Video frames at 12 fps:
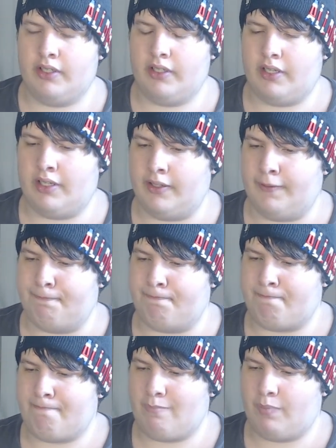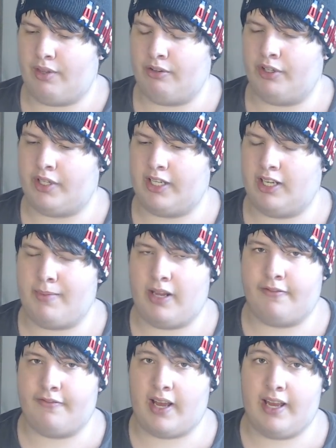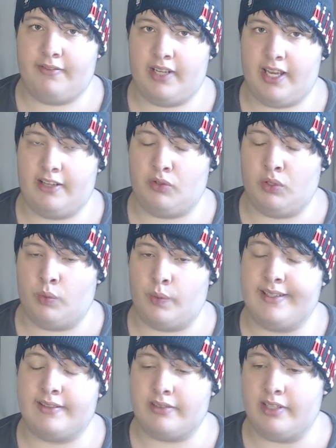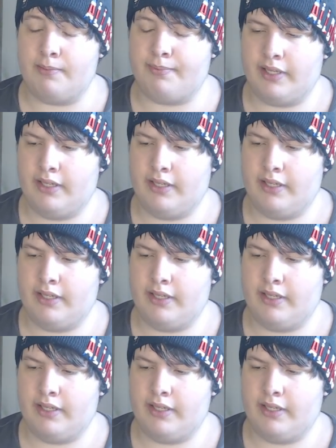Um, you're looking at about a five day to a week steep